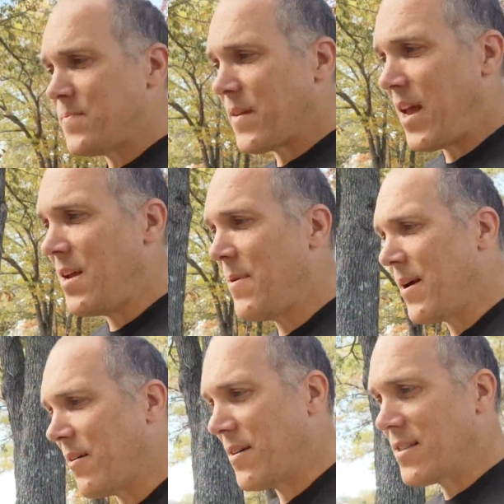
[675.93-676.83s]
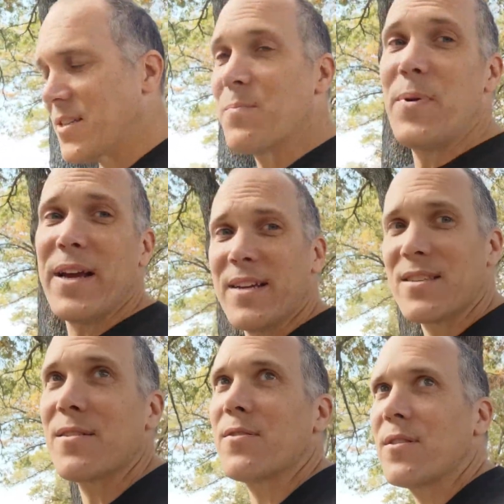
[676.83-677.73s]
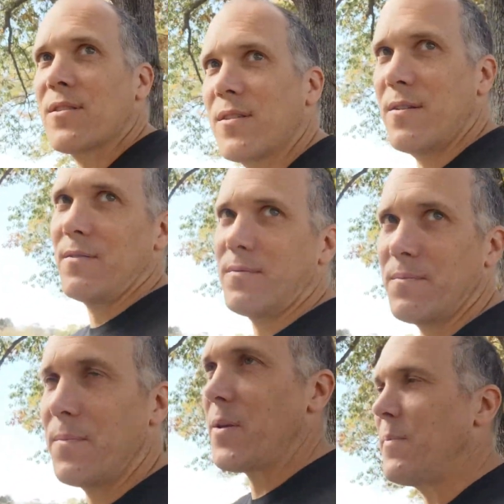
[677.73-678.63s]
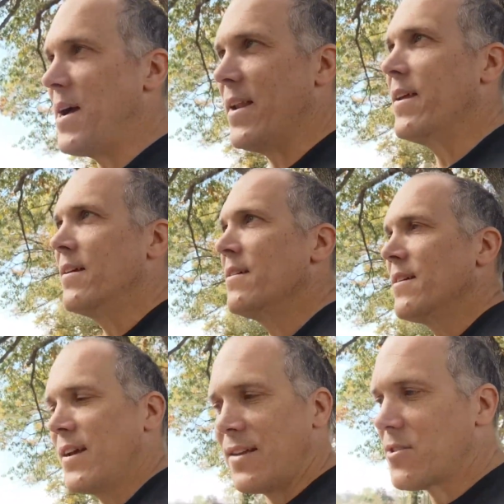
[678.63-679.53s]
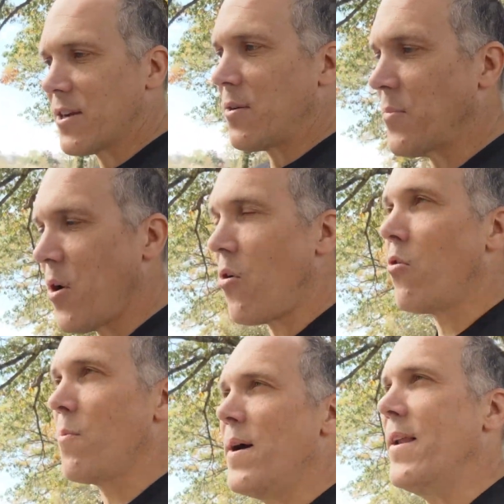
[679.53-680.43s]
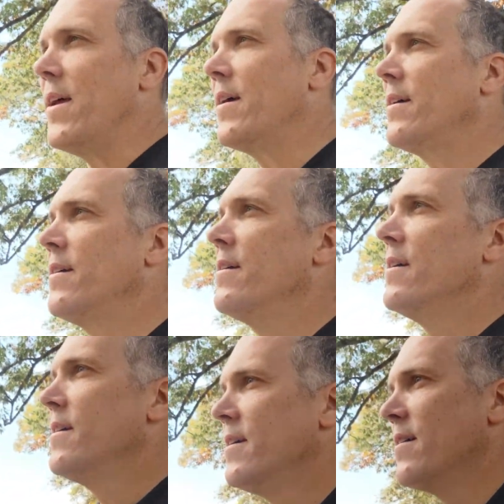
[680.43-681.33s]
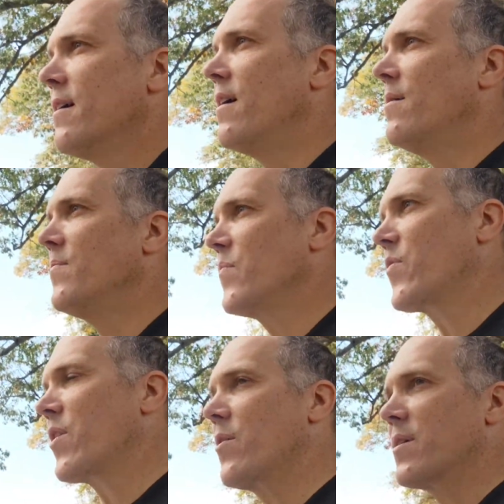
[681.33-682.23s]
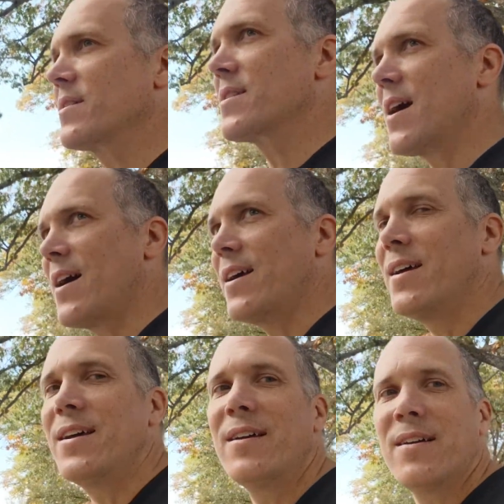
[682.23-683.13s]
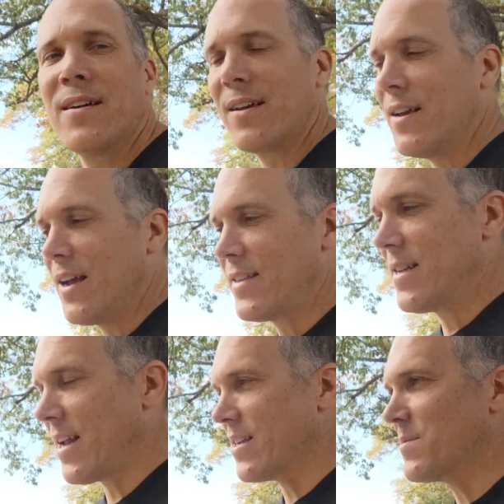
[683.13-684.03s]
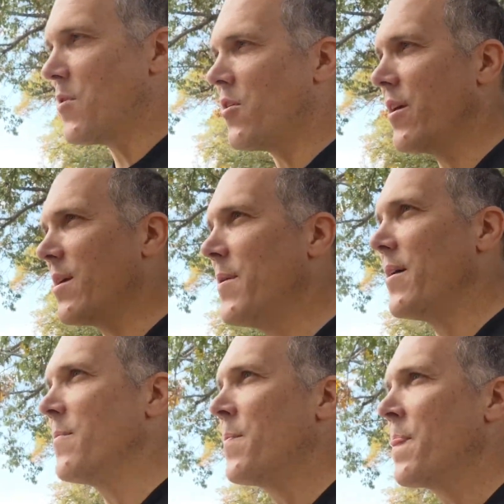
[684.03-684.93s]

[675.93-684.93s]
hay bale is as big as the the, the bed. It took up the whole bed. Um, so it's not, it's not a small hay bale.